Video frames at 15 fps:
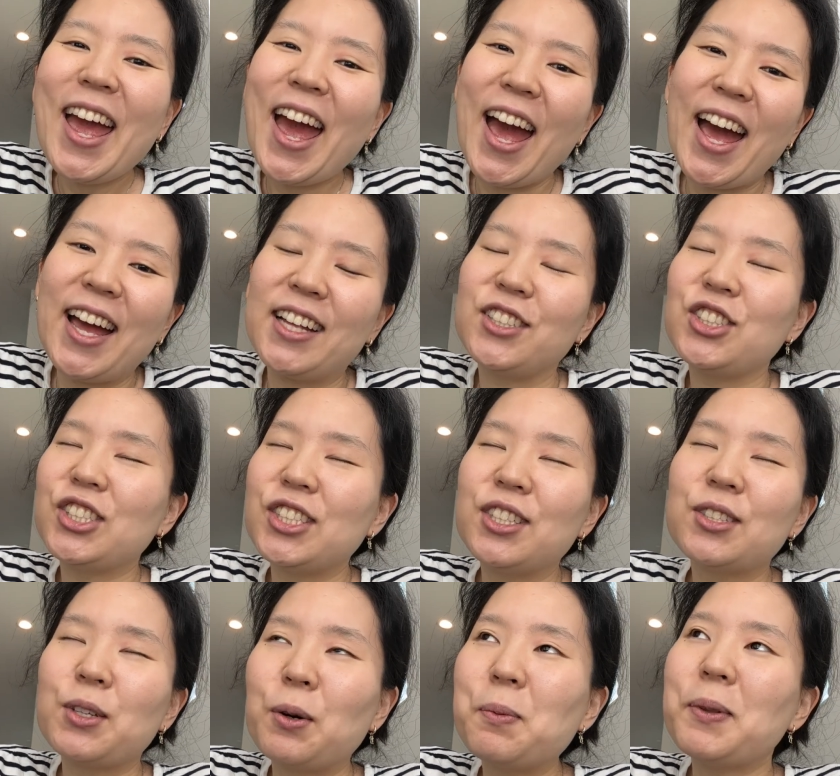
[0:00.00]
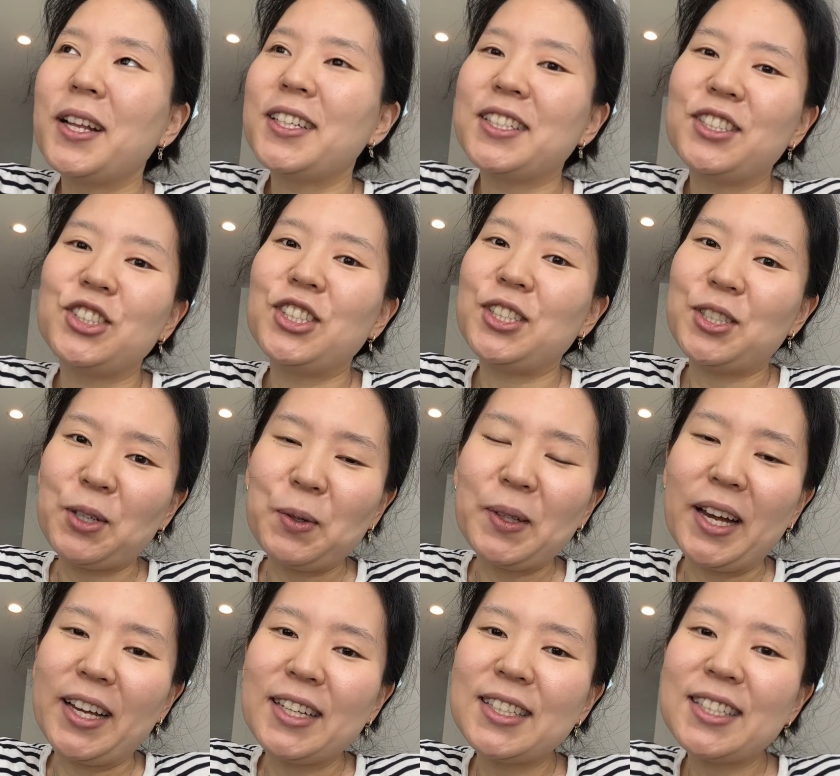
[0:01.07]
And she's so pleasant, she's so
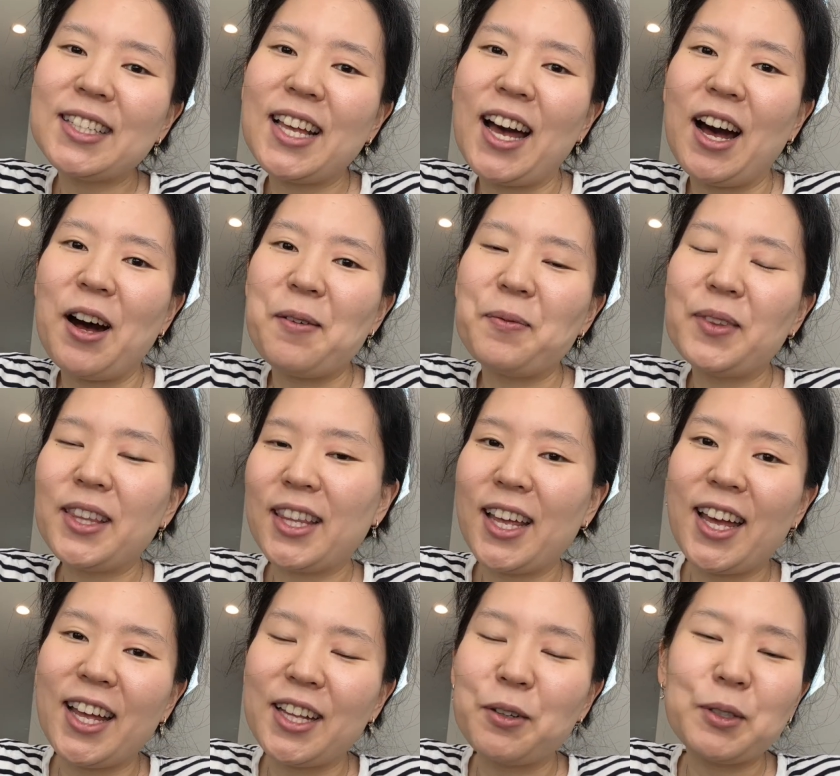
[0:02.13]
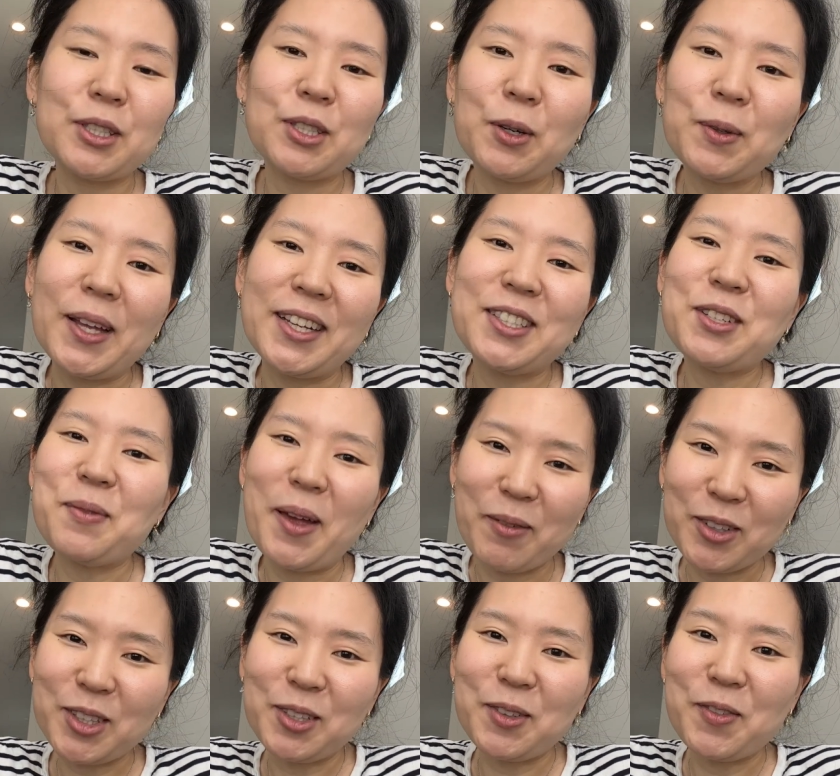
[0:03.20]
nice. And it was so nice to be
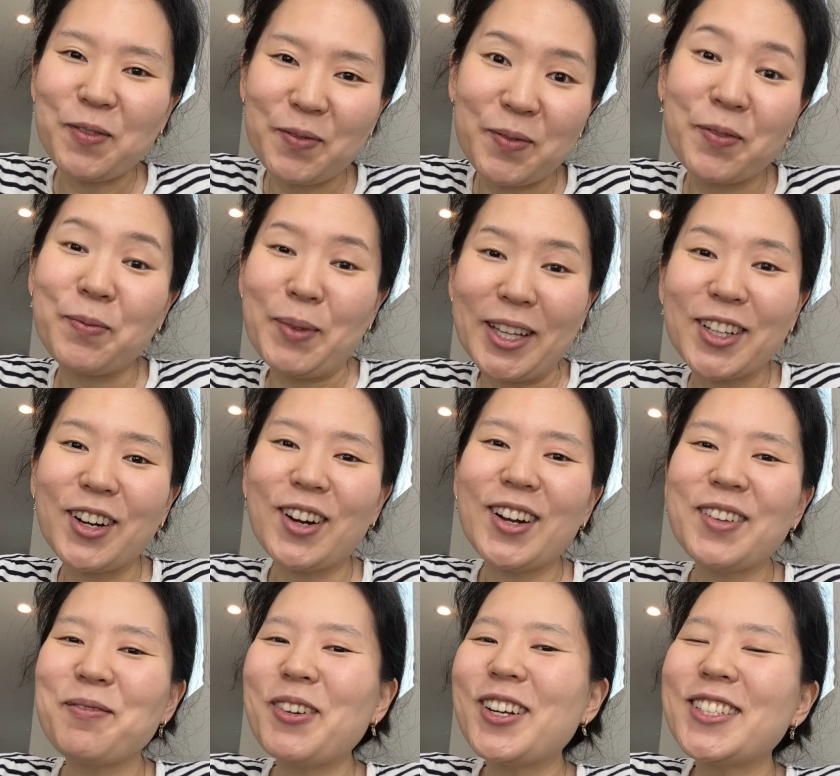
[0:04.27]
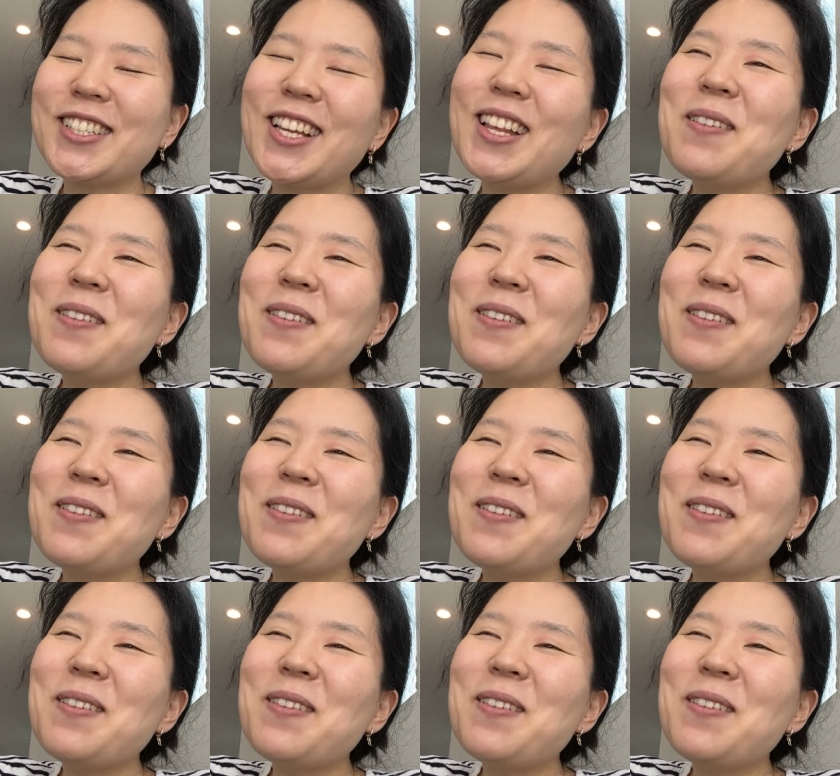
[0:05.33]
able to meet her in person.